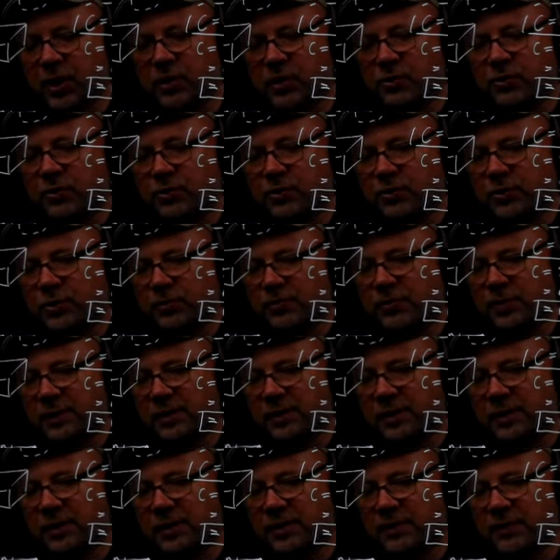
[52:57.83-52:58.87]
So the
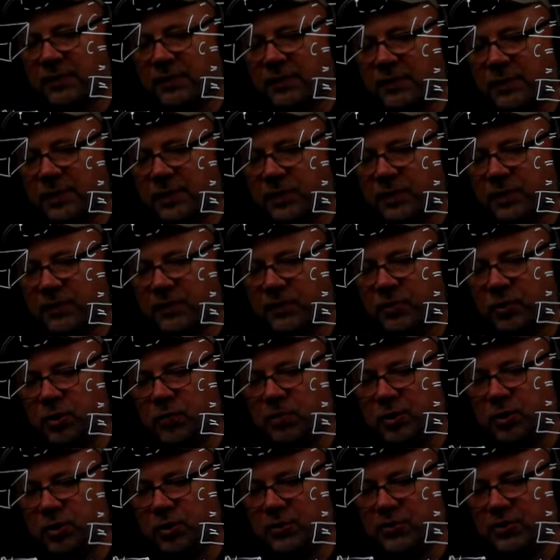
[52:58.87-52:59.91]
magnetic field to
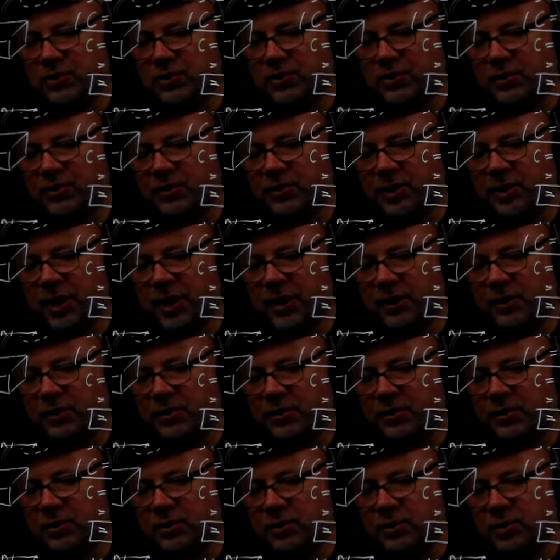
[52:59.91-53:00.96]
oppose this
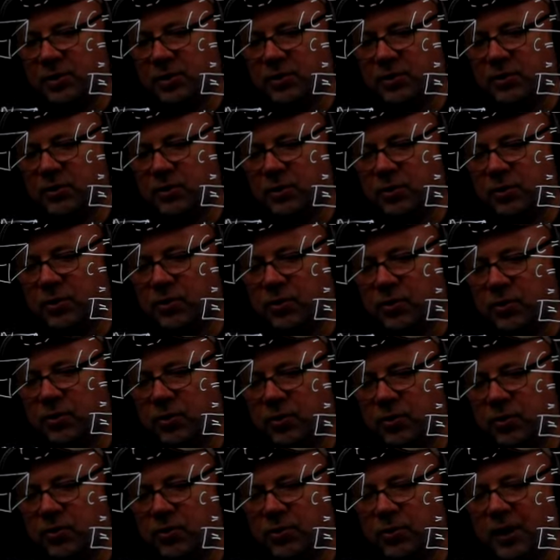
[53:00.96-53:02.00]
change is going to
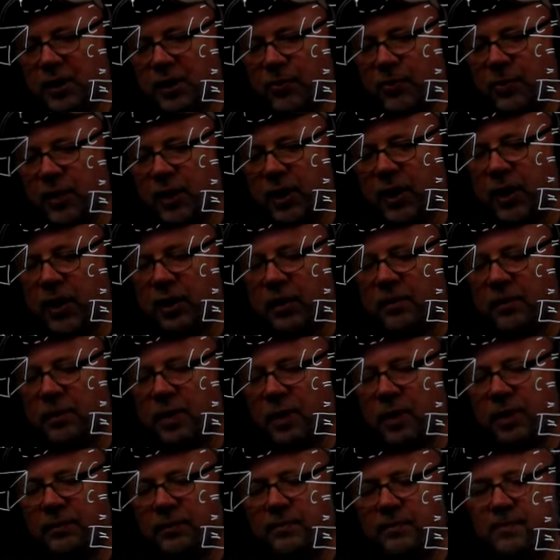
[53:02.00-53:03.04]
go that way,
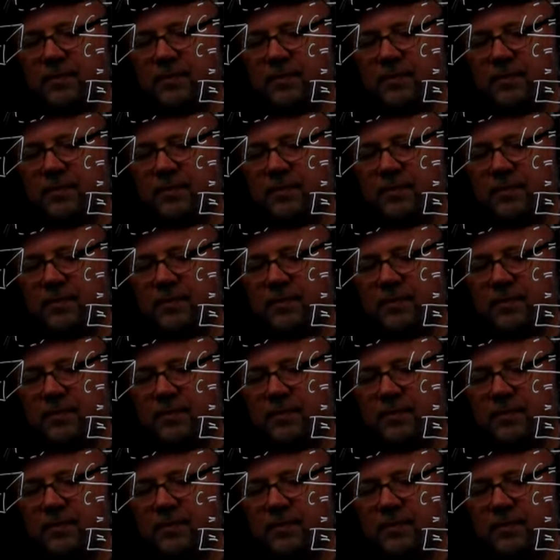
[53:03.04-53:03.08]
right?